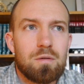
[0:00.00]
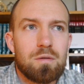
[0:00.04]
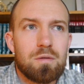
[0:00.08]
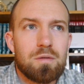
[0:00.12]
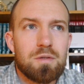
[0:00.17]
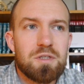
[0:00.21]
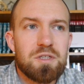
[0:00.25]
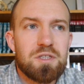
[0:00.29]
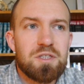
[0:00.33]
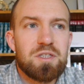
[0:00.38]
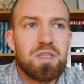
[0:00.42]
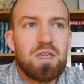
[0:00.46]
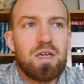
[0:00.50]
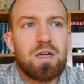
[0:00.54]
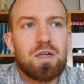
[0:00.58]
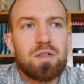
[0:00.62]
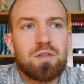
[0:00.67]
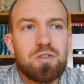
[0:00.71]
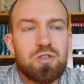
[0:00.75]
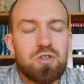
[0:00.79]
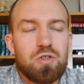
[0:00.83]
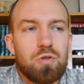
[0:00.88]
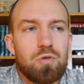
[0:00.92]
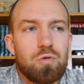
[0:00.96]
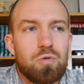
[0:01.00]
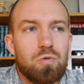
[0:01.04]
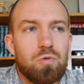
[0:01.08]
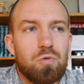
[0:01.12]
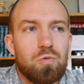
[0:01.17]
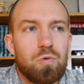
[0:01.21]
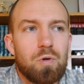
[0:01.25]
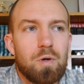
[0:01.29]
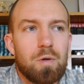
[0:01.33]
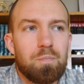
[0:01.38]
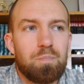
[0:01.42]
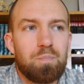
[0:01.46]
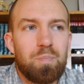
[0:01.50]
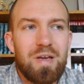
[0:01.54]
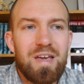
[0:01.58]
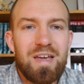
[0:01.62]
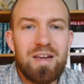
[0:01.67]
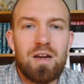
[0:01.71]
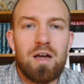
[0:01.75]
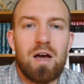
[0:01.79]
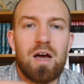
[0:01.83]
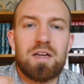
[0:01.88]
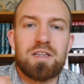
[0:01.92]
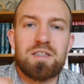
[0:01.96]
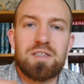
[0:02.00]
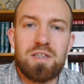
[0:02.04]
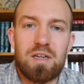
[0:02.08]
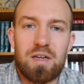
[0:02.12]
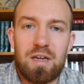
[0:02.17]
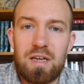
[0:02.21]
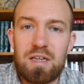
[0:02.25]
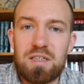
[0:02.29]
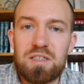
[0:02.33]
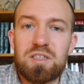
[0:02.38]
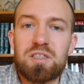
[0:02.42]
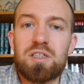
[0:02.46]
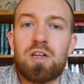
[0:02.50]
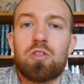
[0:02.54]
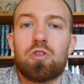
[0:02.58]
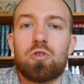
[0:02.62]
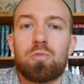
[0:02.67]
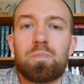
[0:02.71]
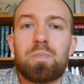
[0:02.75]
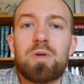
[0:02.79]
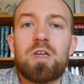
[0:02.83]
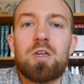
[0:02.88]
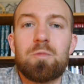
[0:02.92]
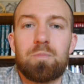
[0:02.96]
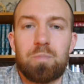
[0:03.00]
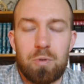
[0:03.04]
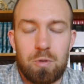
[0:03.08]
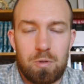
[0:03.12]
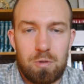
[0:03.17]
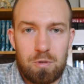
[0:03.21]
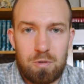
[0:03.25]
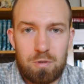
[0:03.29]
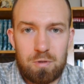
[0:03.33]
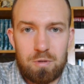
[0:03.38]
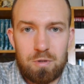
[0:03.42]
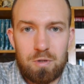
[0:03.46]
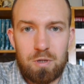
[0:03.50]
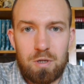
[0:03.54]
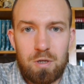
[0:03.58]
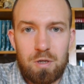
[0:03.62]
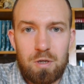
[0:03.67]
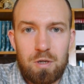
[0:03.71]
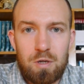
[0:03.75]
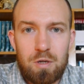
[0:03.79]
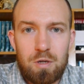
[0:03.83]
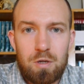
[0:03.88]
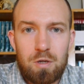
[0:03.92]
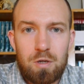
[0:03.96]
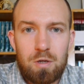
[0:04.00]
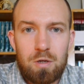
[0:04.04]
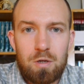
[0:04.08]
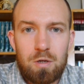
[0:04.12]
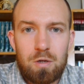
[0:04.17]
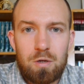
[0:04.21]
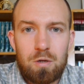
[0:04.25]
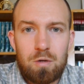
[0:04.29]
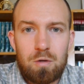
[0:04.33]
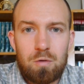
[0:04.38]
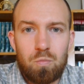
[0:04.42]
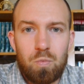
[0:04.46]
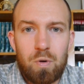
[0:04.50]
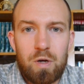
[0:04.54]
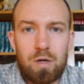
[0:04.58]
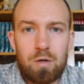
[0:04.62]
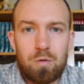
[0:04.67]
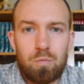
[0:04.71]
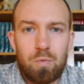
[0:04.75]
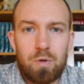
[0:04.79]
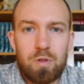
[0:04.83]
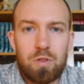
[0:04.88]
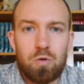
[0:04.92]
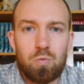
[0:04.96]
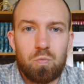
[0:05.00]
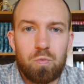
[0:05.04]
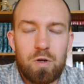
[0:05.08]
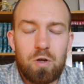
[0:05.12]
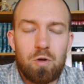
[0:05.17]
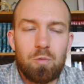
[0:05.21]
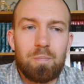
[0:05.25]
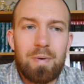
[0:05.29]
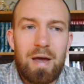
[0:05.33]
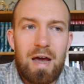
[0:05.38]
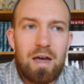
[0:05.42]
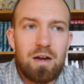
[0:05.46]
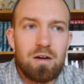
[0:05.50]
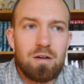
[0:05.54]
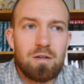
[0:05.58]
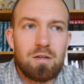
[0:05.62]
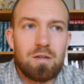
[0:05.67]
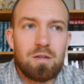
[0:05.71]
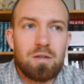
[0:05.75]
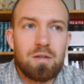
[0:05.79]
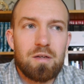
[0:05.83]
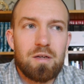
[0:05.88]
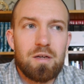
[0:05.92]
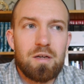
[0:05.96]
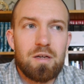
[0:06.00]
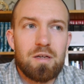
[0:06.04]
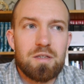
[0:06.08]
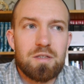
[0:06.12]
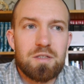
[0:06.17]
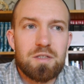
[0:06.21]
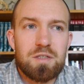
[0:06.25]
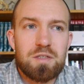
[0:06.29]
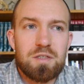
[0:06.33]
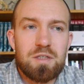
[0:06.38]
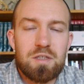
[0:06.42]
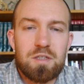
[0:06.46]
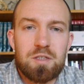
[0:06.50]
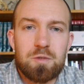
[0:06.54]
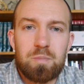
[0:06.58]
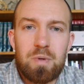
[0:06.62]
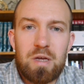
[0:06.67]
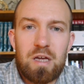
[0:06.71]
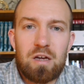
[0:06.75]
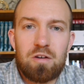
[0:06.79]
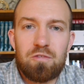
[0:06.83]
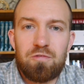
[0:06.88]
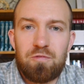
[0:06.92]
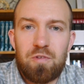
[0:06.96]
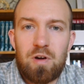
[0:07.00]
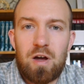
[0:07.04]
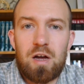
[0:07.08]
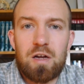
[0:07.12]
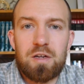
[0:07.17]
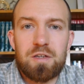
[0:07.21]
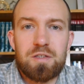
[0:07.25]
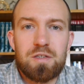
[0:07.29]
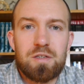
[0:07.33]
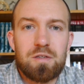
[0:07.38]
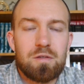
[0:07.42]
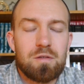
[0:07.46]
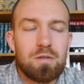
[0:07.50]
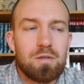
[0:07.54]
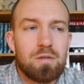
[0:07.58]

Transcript: seek to pit us against other people when the real battle is being fought